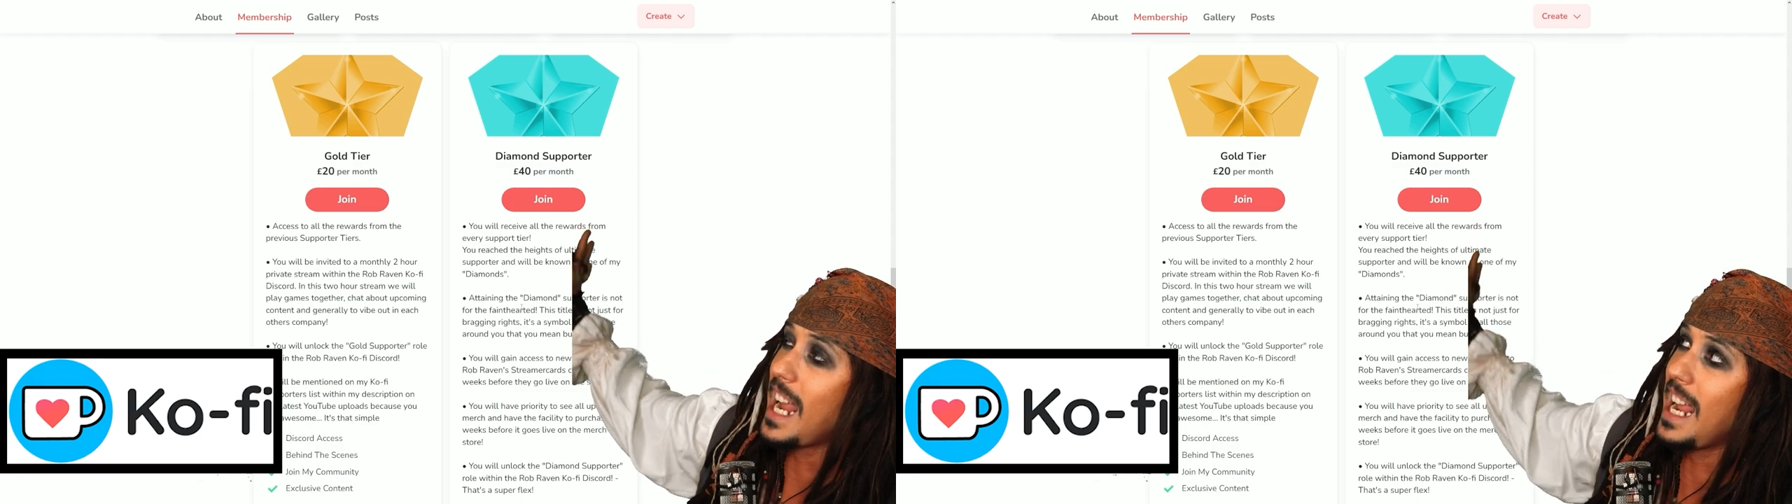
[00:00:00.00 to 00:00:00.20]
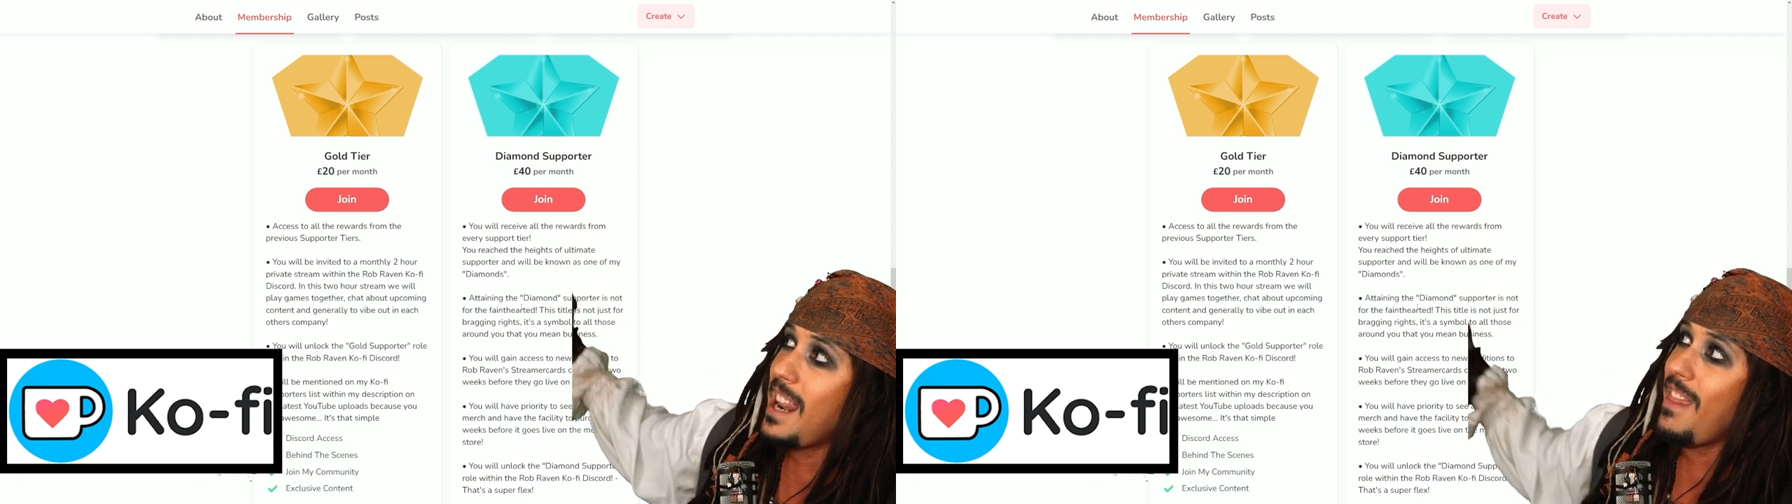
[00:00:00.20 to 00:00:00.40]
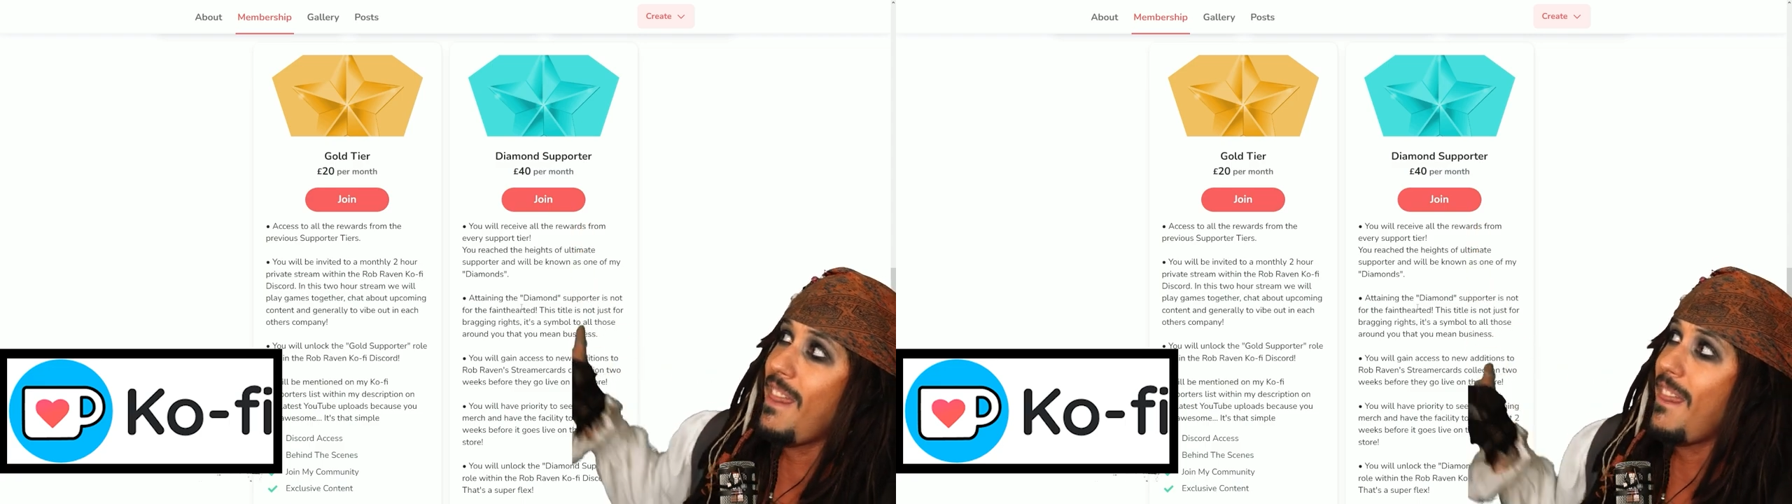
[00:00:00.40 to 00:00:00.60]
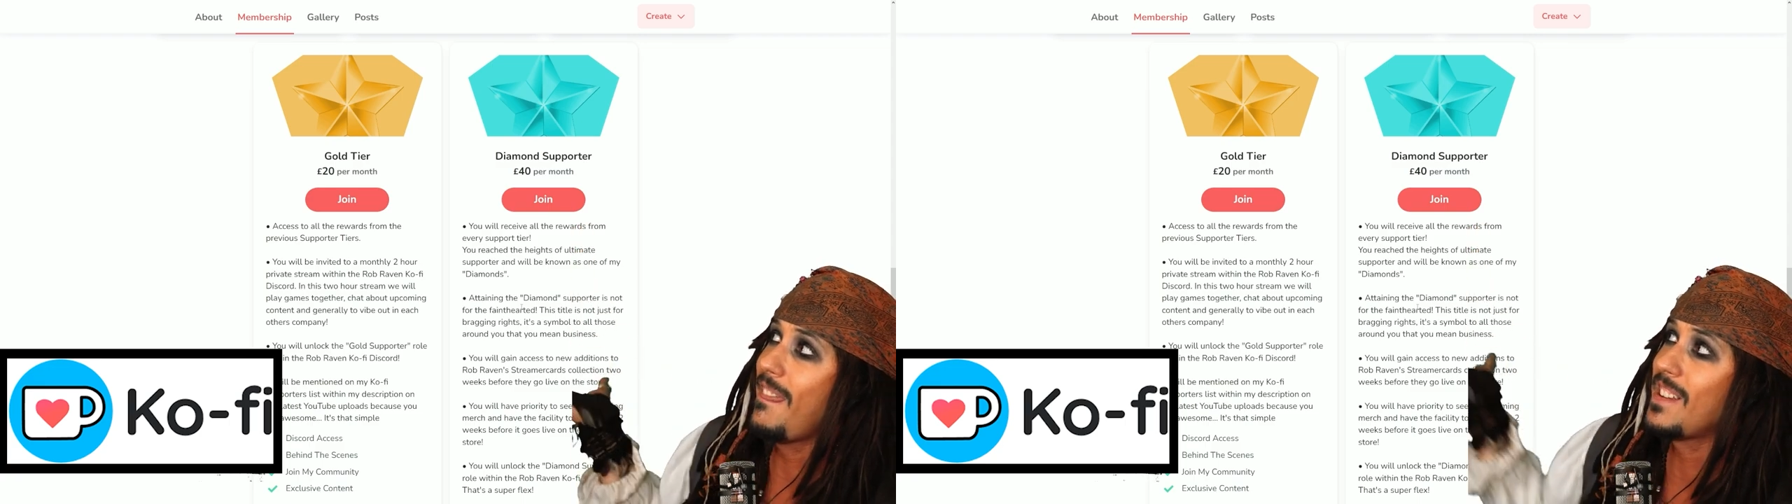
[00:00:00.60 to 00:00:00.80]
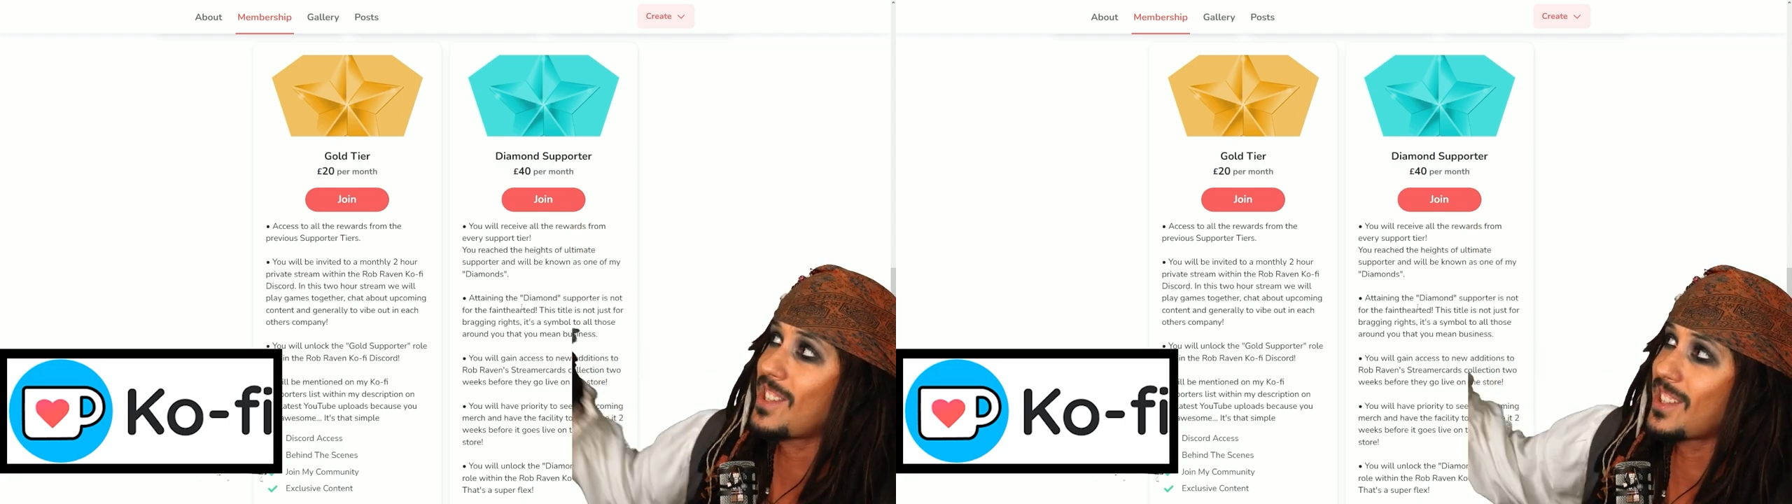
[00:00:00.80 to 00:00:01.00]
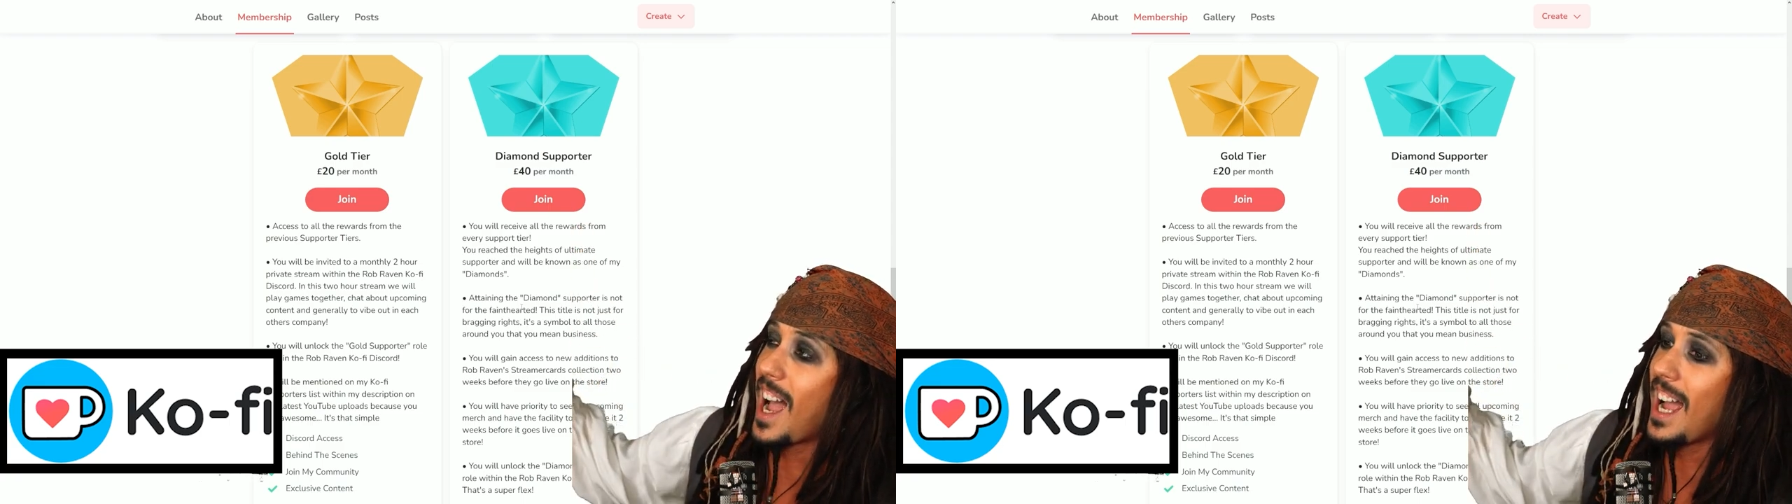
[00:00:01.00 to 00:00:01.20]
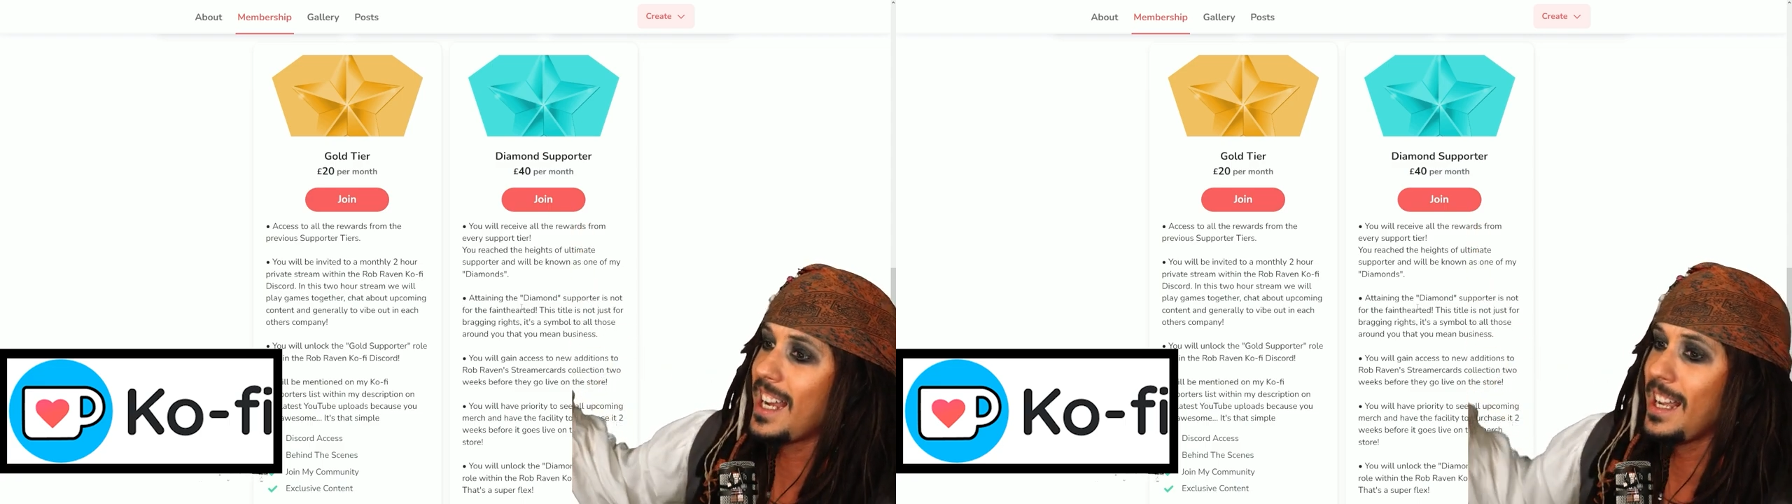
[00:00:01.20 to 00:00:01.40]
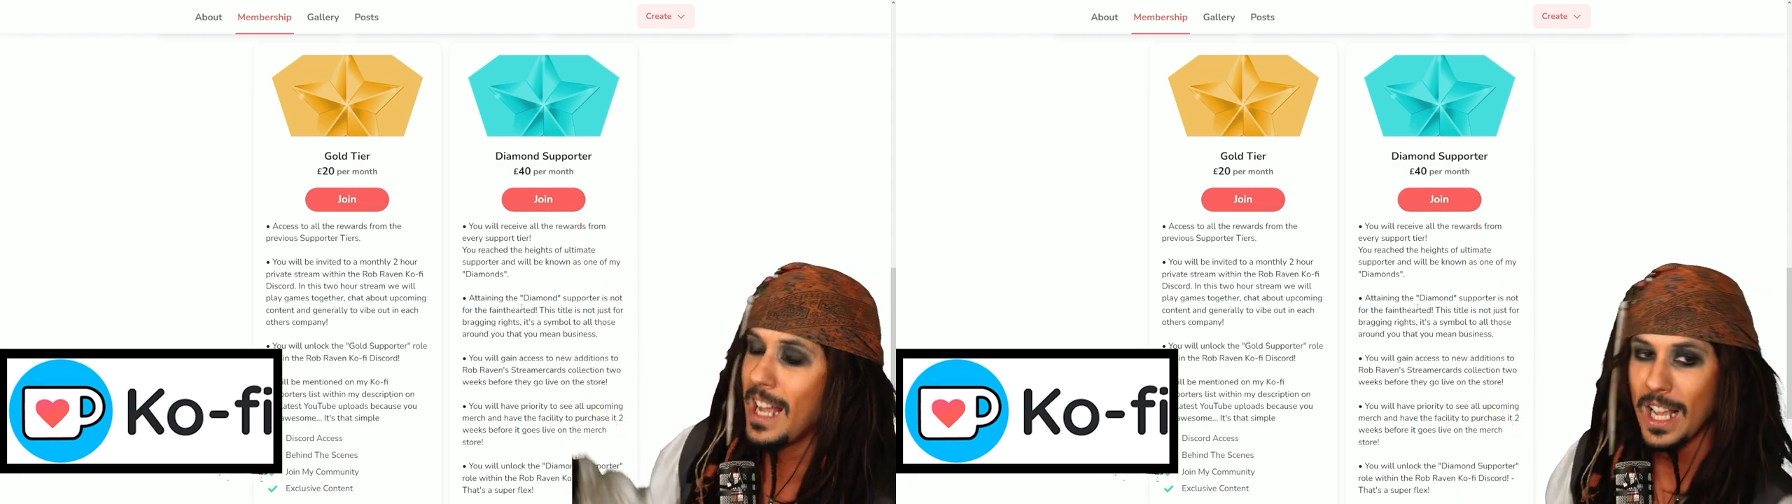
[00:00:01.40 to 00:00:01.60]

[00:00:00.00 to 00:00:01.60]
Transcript: in the sky.